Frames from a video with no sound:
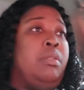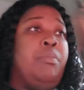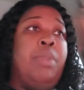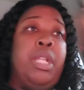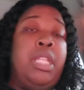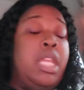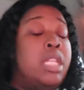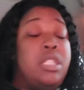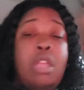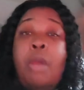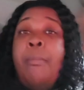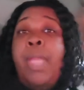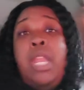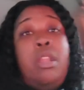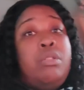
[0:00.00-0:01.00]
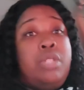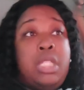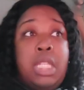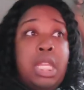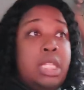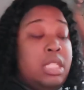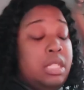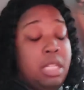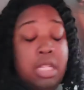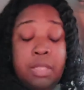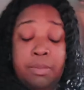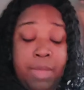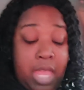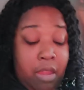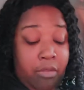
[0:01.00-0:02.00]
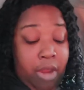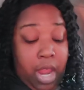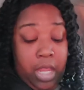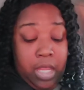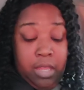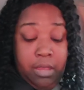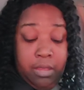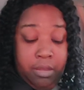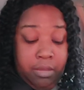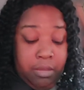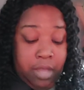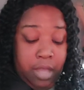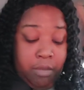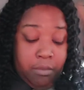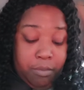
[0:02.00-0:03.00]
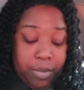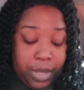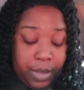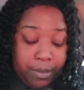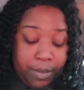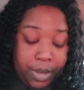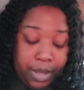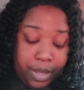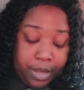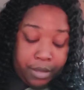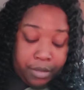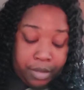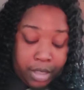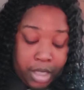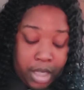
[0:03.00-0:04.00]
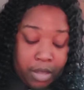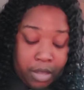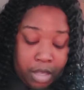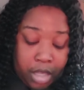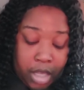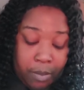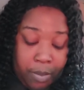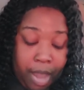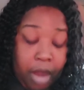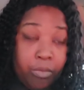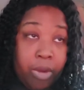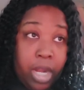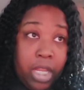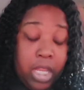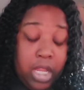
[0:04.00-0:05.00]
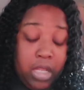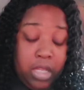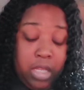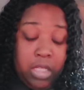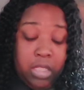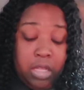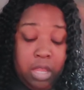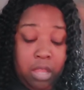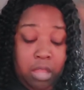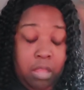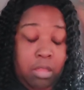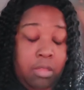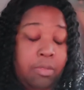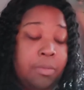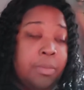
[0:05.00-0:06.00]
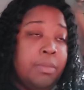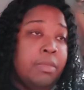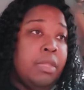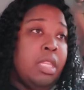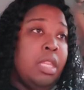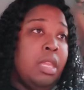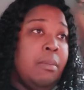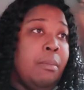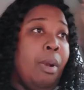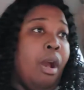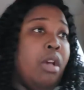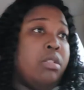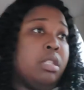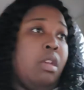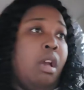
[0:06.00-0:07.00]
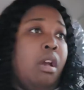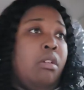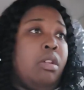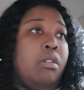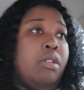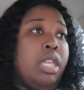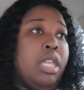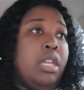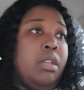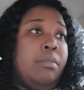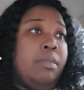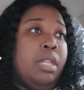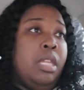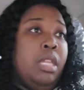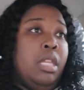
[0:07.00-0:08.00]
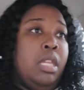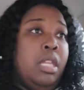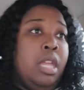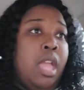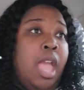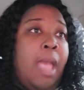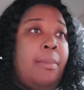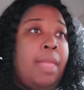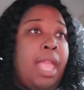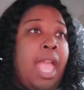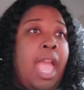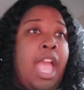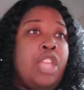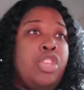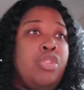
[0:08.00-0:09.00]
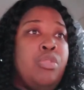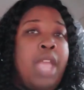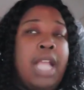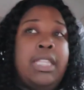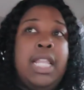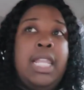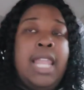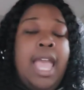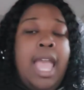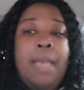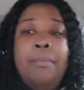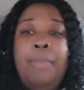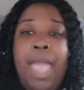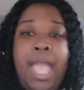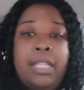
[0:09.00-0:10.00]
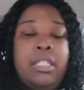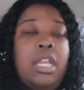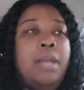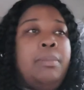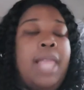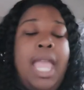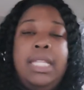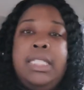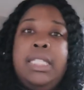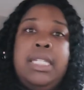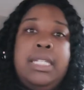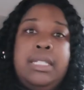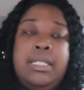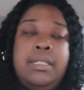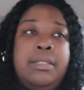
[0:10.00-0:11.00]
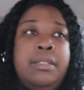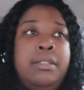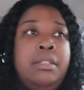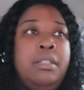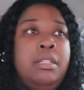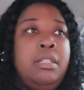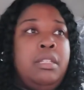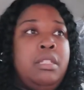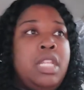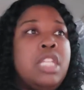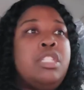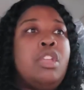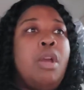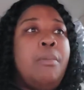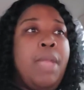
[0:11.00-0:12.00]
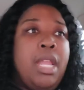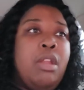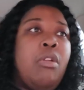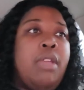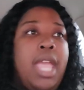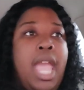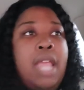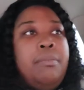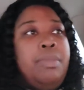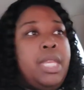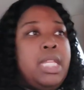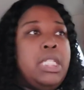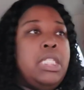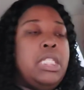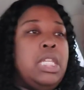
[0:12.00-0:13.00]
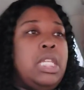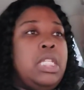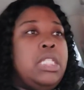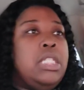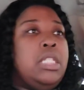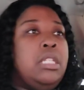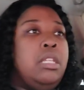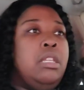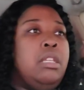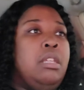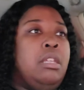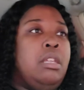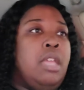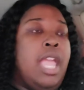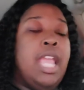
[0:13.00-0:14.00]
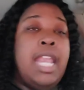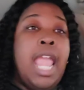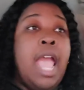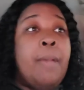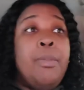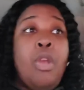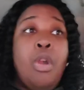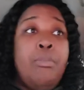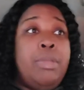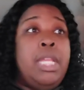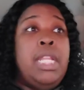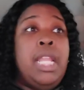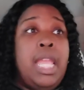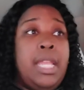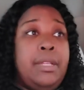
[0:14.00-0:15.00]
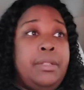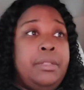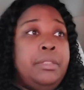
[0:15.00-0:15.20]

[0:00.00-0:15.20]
But this don't make no sense. This man right here, baby, he, he about ready to get his uh boss called on him. I mean, how you got the line backed up like this? This don't make no cotton picking sense. And now I'm going to be late.